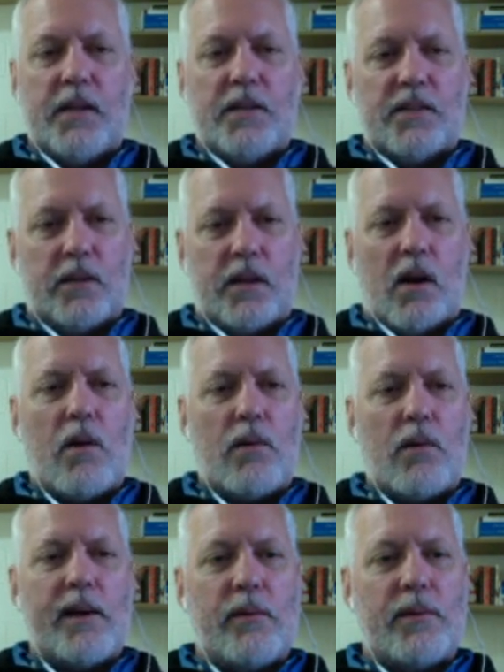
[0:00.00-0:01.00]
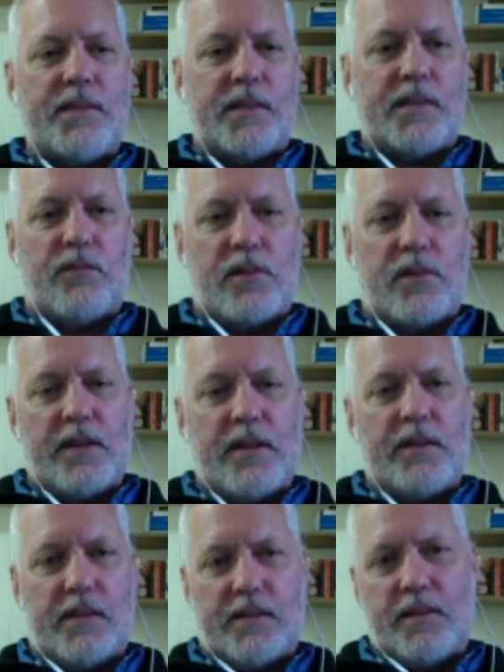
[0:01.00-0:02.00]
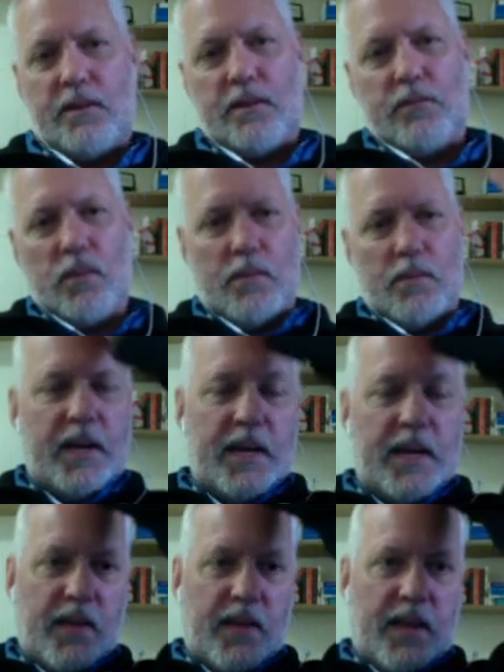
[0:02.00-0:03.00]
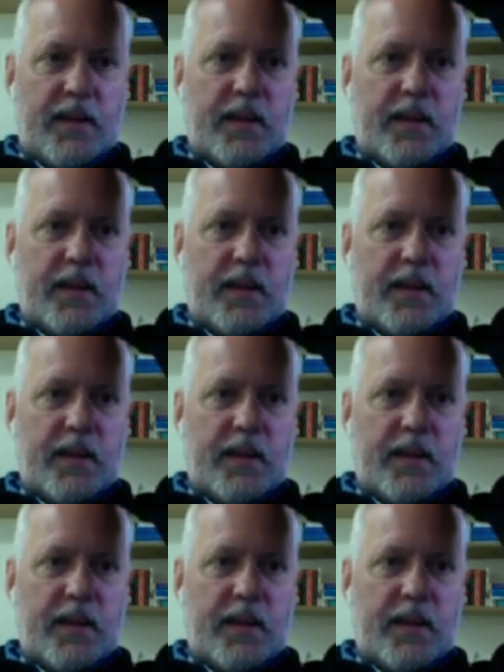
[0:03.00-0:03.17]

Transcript: So it already resilvered it because they're meaning that